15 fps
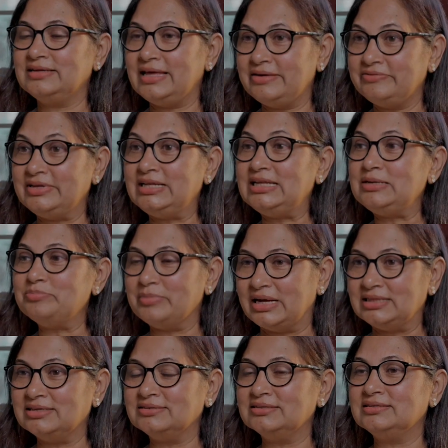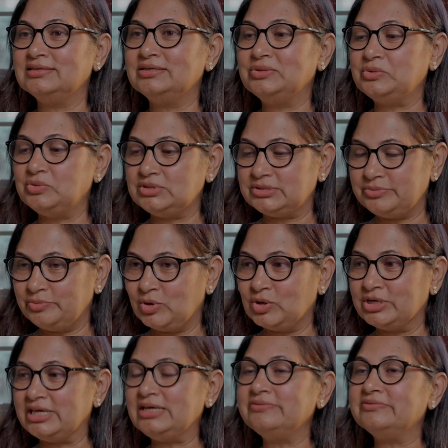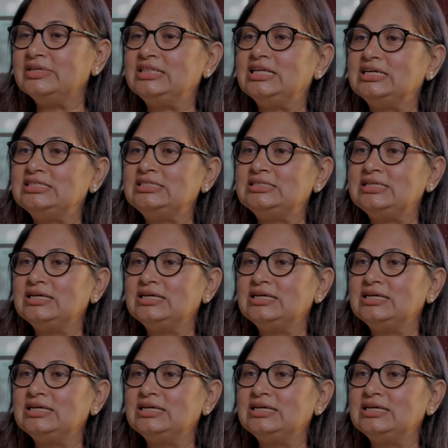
heavenly mother who's walking with us.